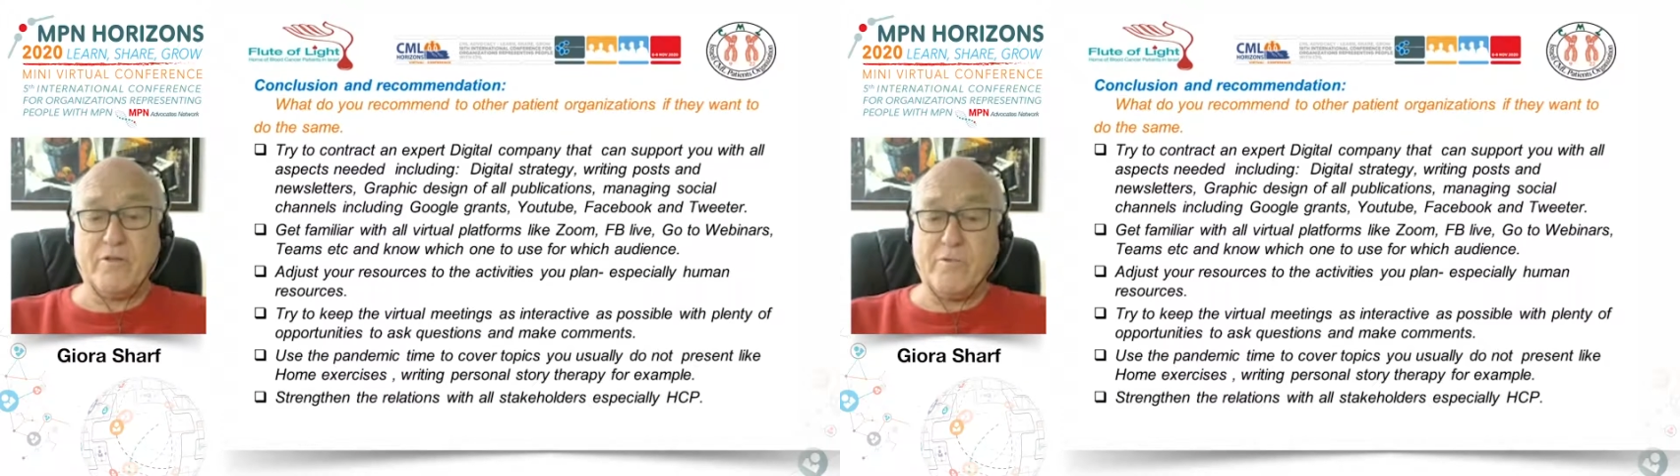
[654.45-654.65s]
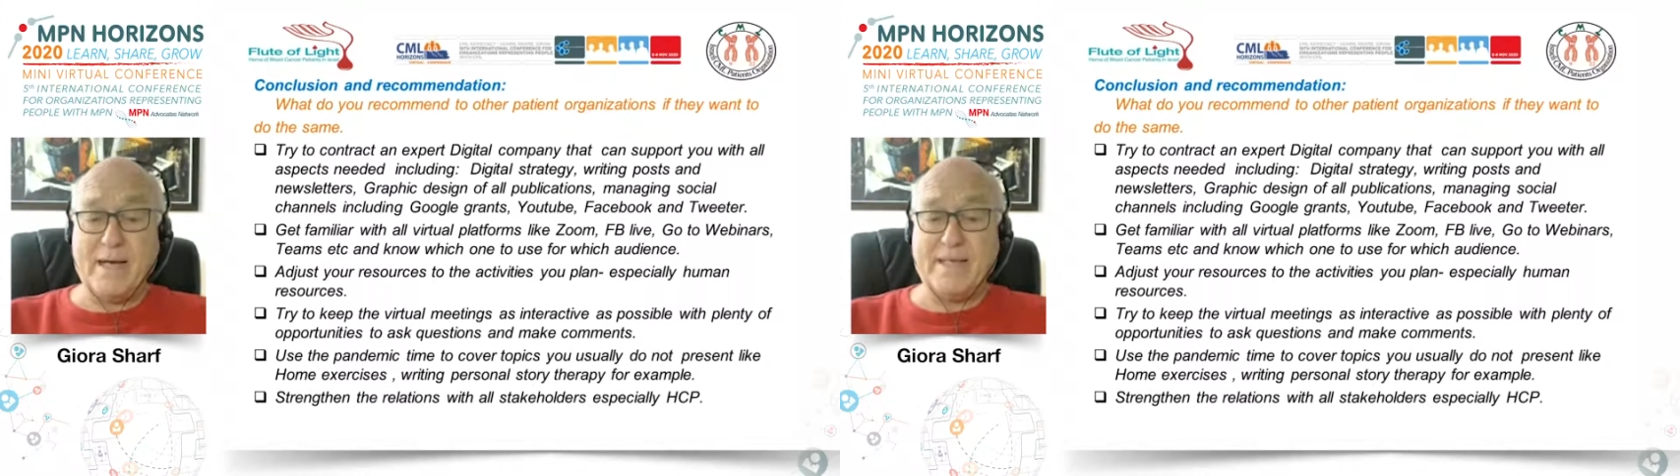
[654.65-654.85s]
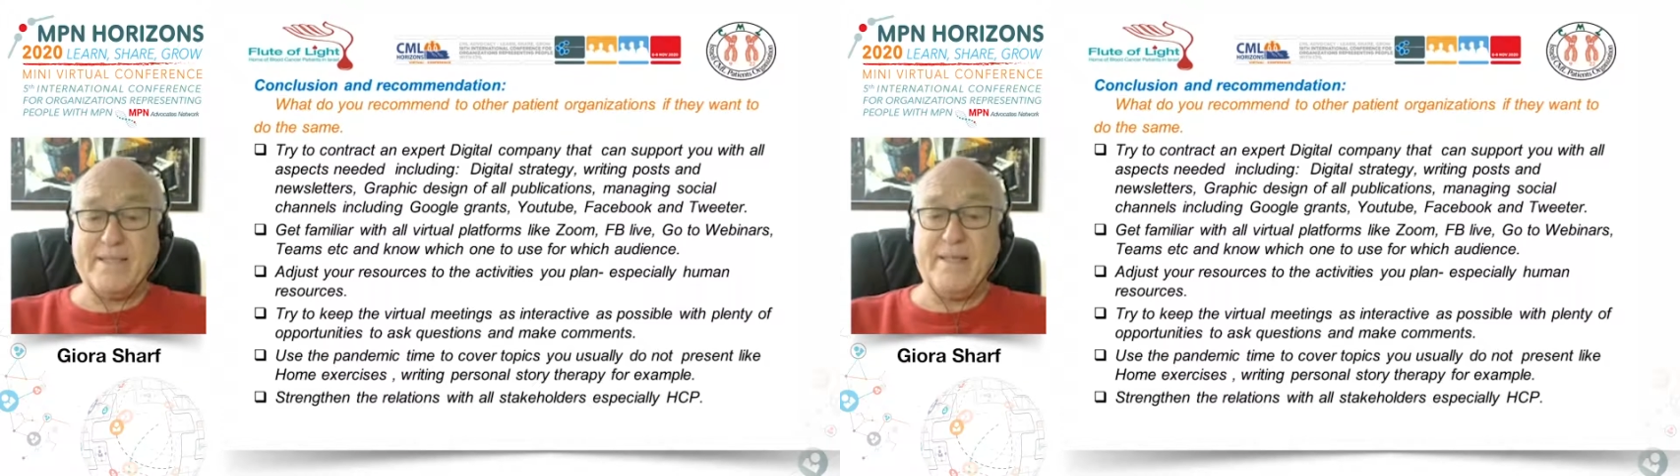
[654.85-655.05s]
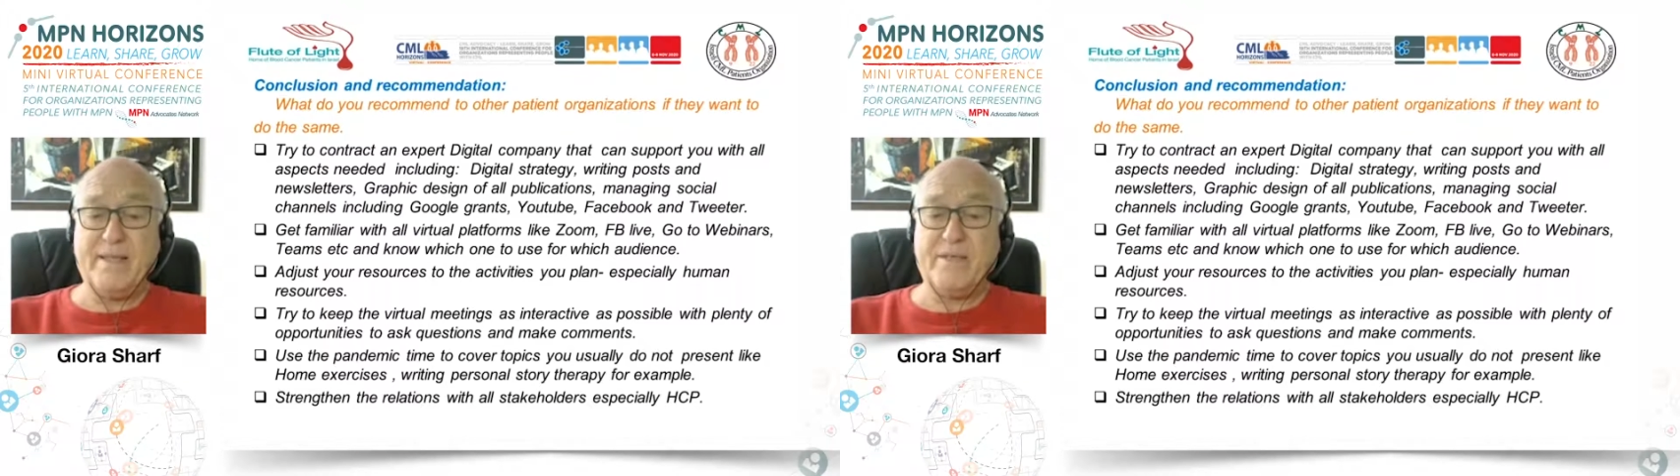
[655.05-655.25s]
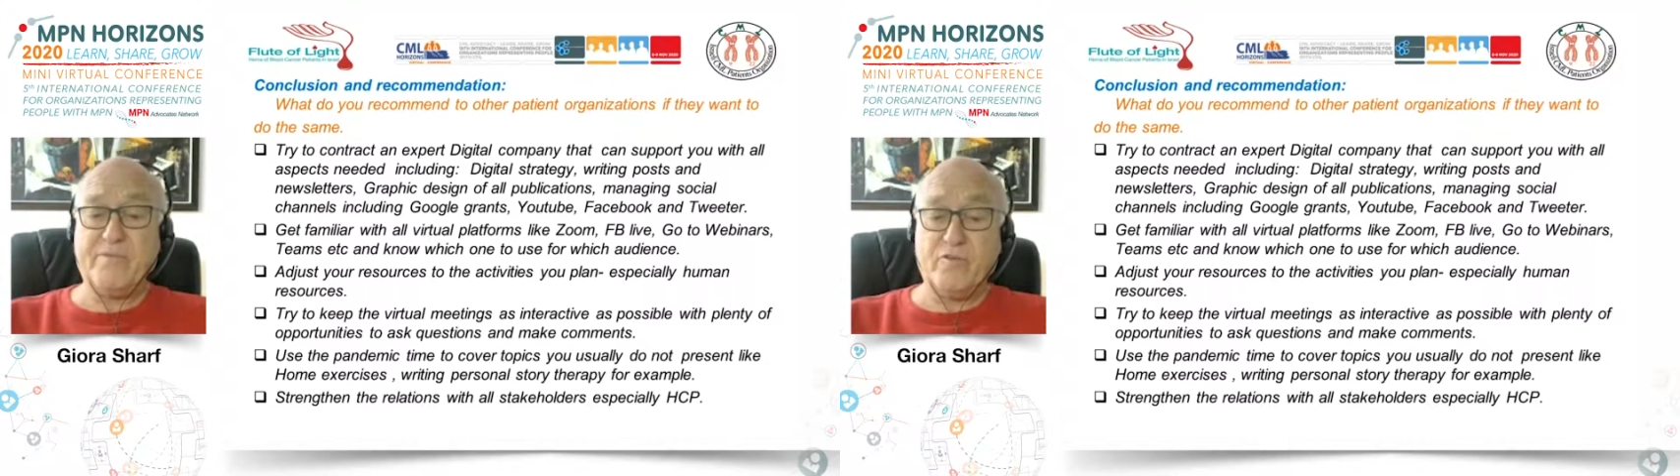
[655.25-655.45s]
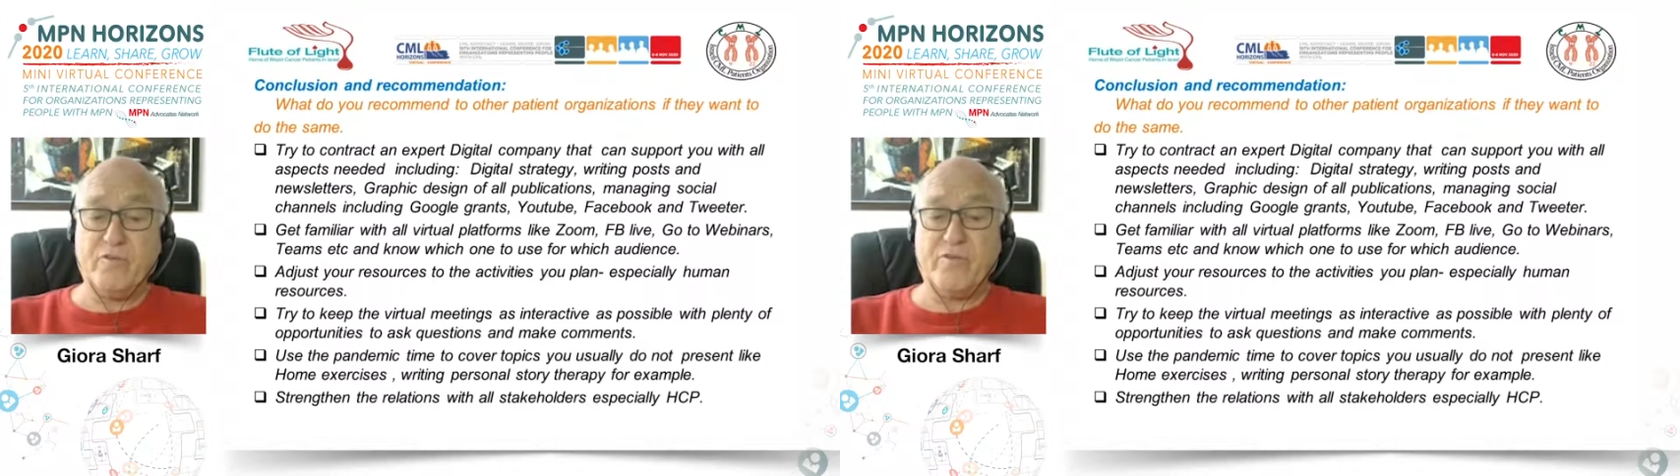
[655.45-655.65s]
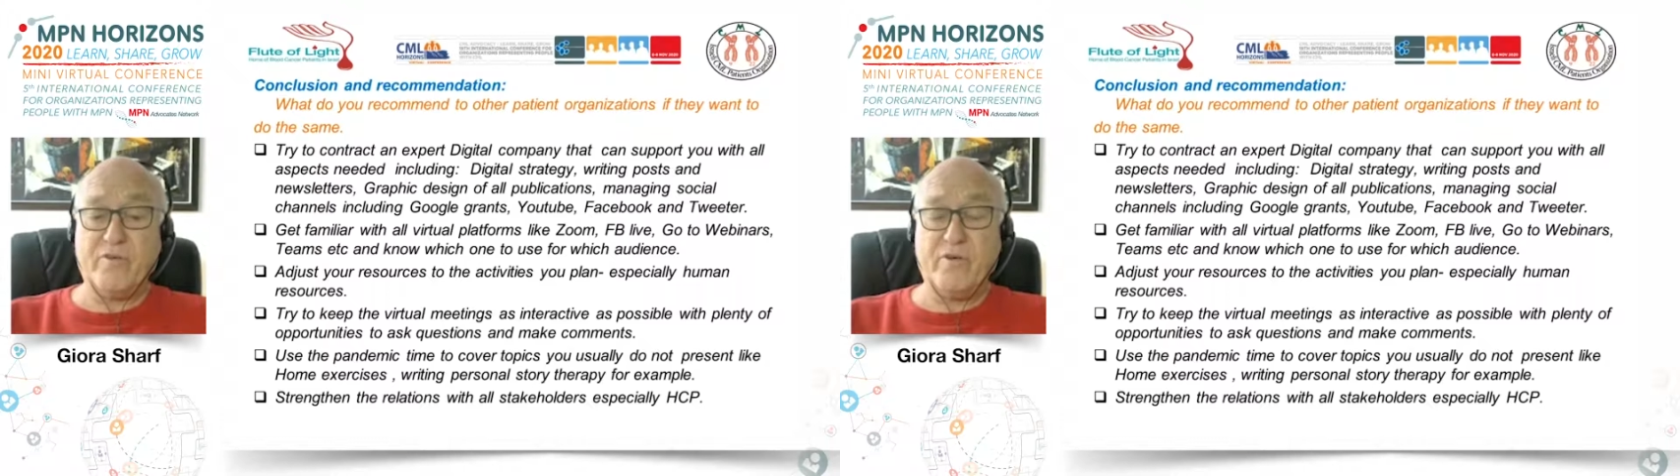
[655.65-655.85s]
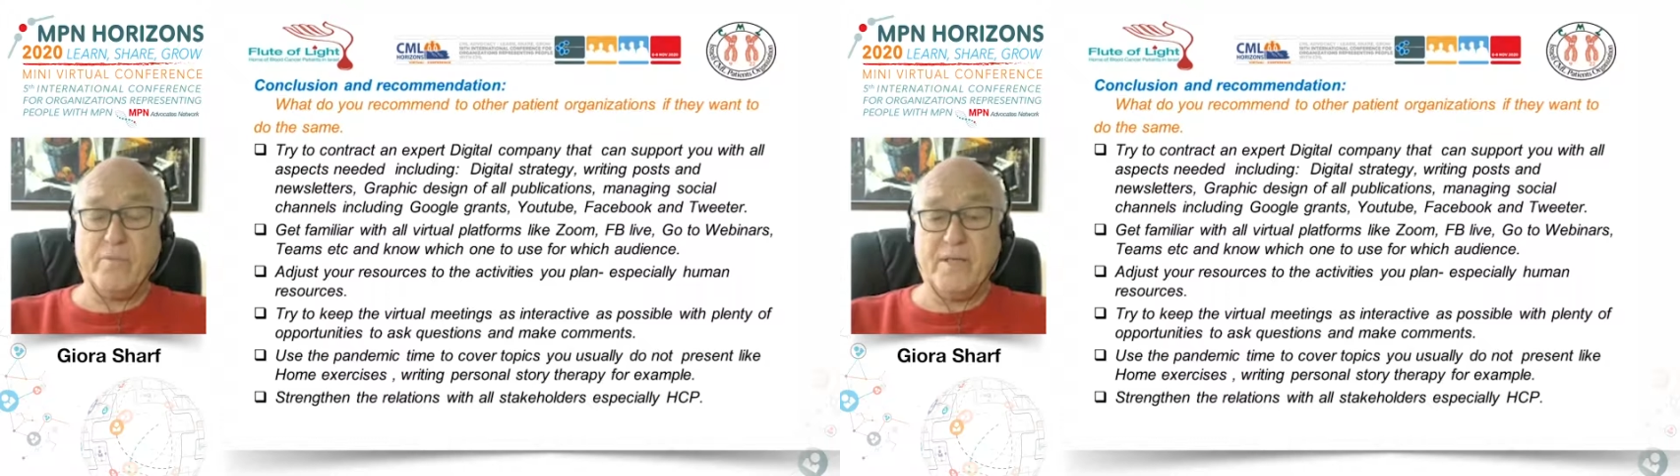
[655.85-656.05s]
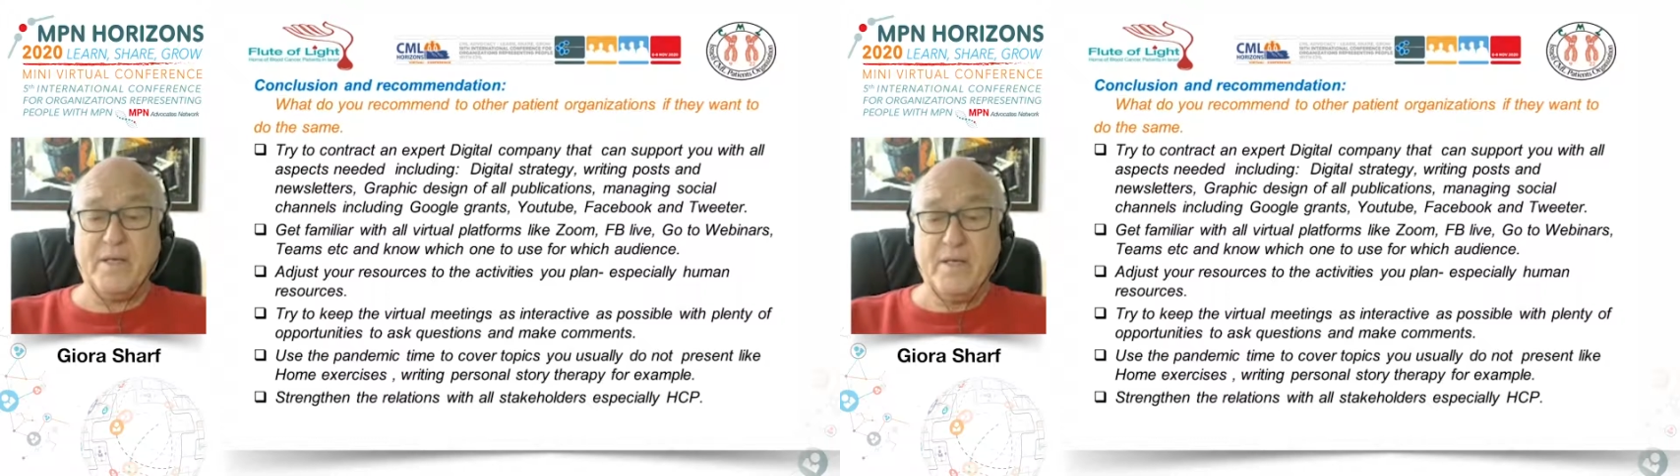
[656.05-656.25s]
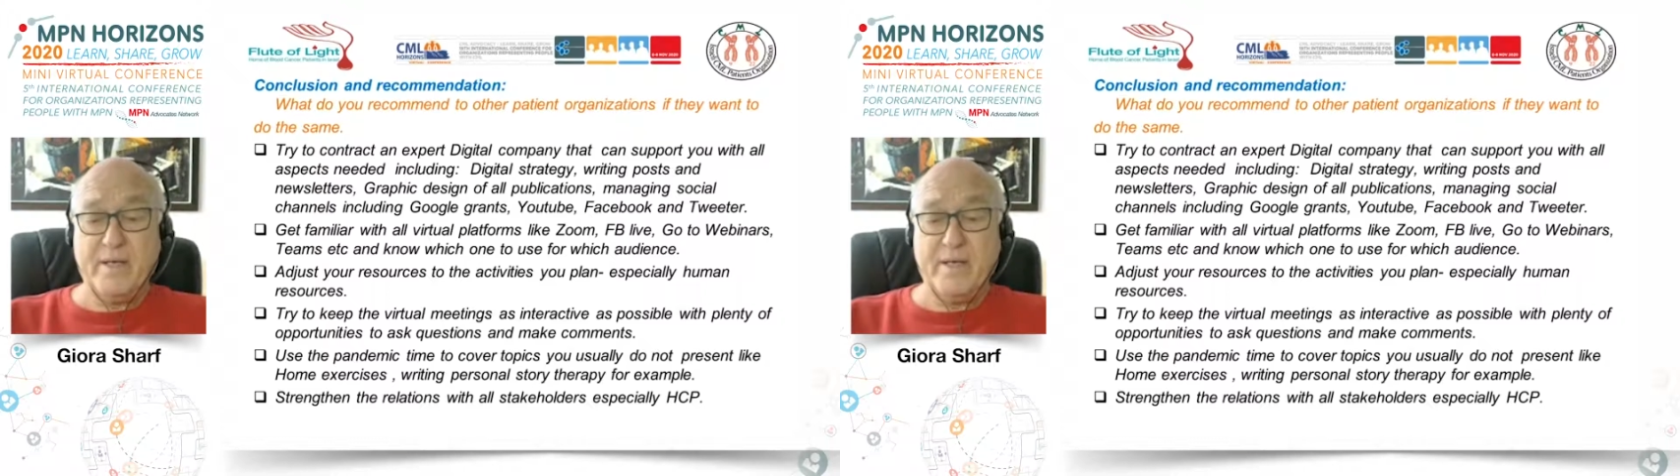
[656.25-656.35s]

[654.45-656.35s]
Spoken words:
the writing and phototherapy